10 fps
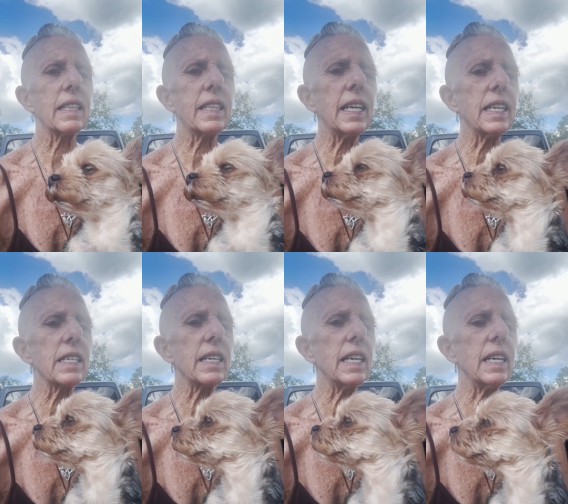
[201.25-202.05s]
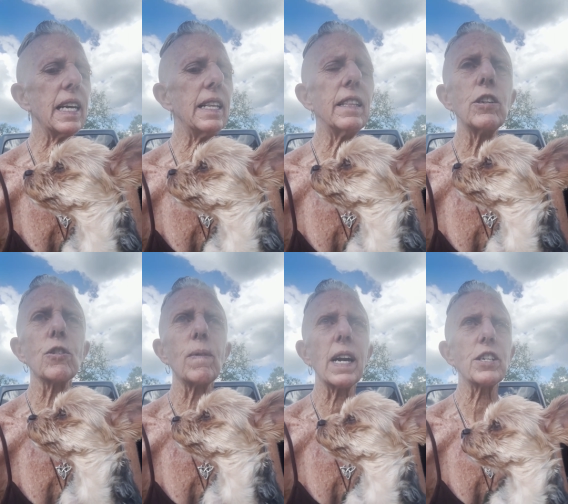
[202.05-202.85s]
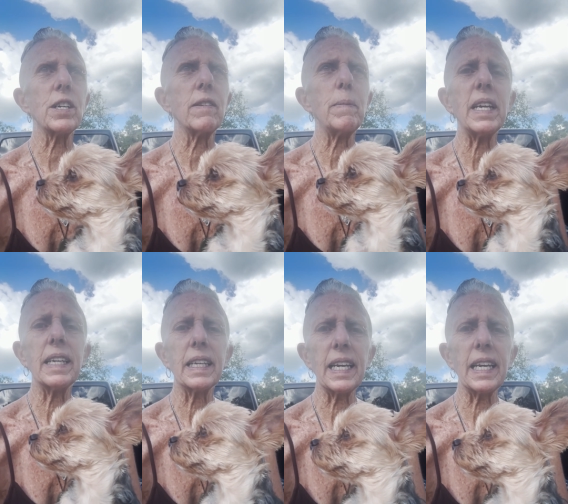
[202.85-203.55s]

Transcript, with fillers: things in the direction of me